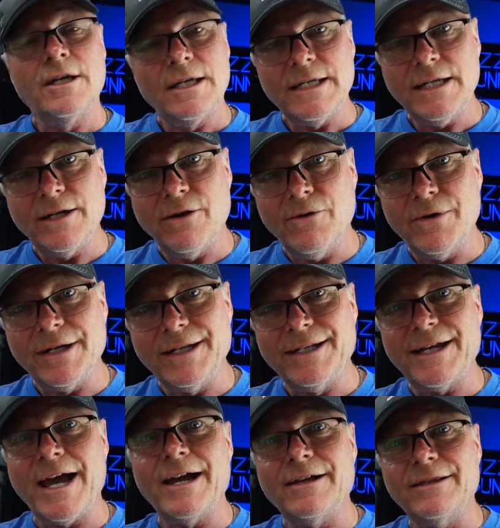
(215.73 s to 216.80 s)
you know
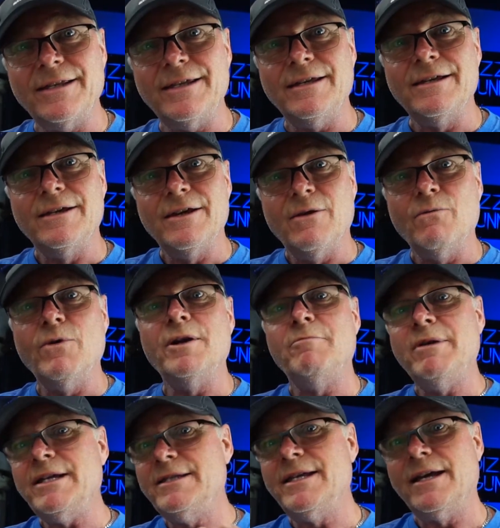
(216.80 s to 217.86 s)
exactly what
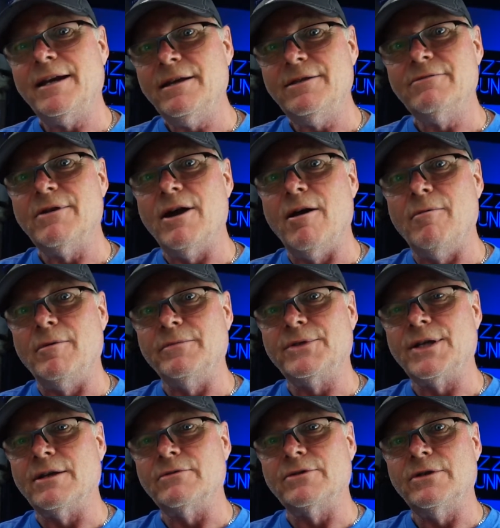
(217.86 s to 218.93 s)
made that other album
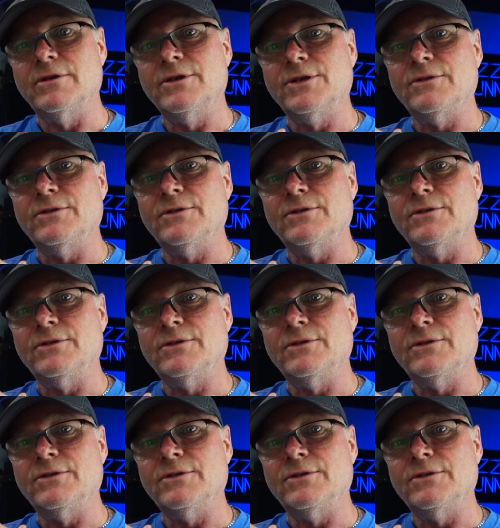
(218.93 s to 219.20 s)
sound good.